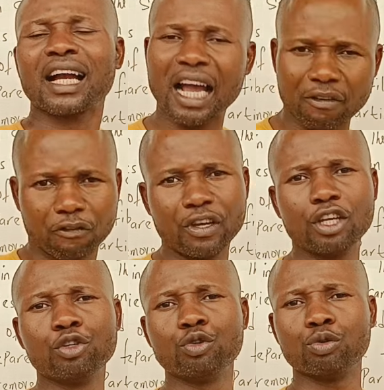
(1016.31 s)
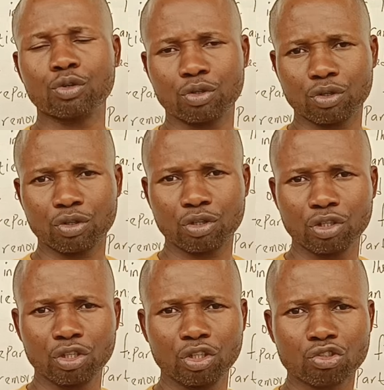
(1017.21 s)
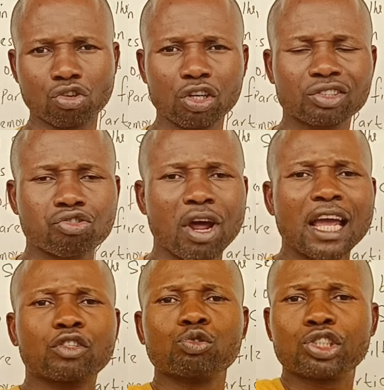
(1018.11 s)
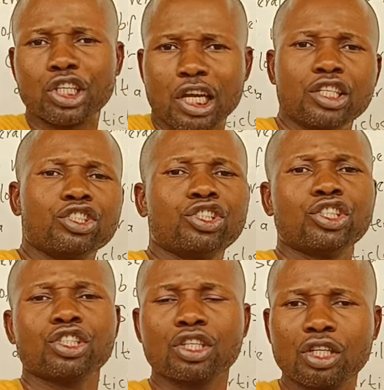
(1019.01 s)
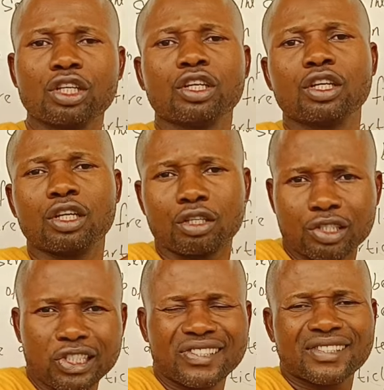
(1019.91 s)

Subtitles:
can fail you. So try to change the